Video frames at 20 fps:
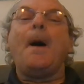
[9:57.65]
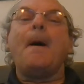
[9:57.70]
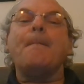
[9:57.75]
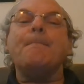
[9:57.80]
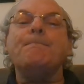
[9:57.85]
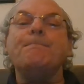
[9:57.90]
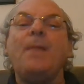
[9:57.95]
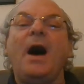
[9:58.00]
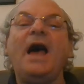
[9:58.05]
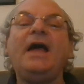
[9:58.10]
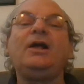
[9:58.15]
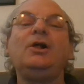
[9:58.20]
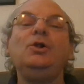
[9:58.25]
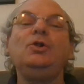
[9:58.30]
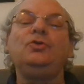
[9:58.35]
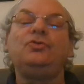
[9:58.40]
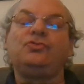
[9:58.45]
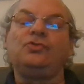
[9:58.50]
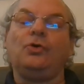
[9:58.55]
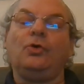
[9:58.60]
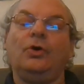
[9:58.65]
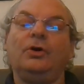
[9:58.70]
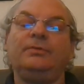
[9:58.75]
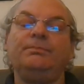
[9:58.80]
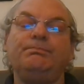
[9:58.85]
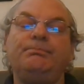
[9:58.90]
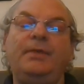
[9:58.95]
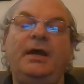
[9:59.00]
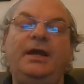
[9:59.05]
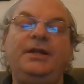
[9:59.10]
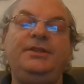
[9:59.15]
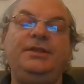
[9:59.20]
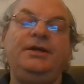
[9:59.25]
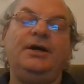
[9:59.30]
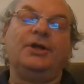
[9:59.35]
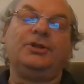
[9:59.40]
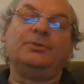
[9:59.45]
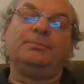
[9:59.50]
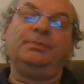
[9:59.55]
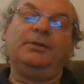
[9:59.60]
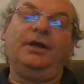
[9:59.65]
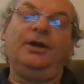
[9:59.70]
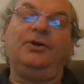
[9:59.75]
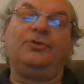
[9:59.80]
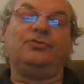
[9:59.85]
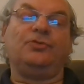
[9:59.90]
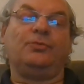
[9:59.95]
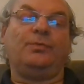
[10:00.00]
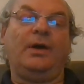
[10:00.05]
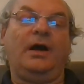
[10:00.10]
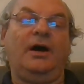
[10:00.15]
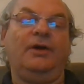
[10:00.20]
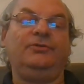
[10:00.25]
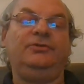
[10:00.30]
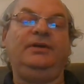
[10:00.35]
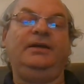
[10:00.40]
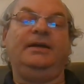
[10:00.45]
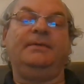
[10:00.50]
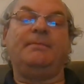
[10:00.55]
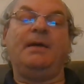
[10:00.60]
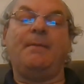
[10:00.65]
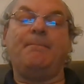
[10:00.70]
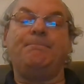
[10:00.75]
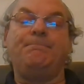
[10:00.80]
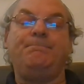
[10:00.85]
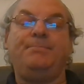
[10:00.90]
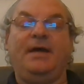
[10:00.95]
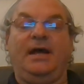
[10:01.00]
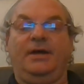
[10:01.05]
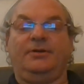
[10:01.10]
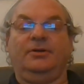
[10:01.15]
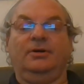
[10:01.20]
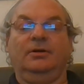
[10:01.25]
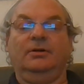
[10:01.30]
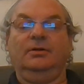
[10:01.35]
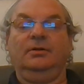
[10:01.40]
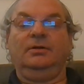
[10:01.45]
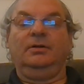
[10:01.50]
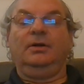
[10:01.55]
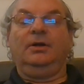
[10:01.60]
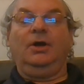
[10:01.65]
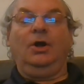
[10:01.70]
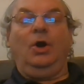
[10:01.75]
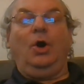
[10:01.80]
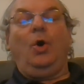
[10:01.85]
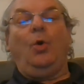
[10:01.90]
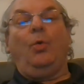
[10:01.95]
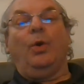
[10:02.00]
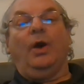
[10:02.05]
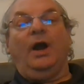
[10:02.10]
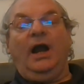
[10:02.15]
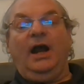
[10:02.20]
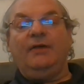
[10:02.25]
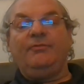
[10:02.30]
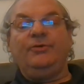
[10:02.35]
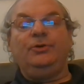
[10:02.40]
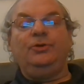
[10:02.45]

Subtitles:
Michael Jordan made the other players around him Wherever